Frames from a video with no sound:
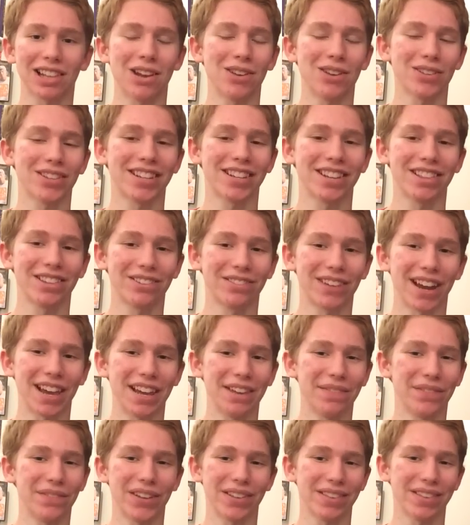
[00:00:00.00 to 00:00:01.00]
close to the
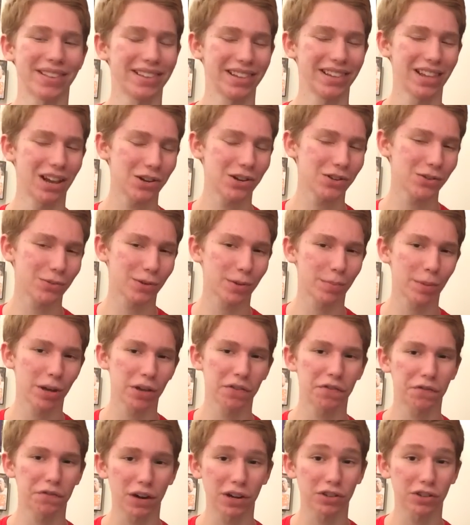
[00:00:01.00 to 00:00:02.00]
Ravens. Those were
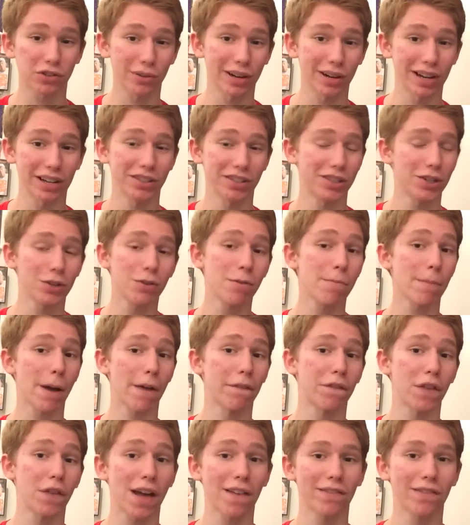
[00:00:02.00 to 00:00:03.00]
both frustrating. Two of
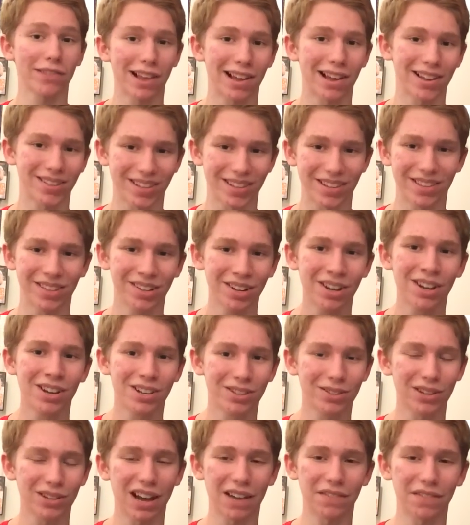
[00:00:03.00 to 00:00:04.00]
my five losses
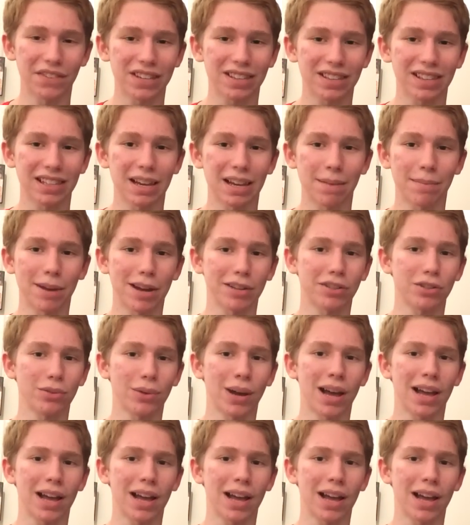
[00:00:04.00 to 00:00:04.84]
so obviously I'm not too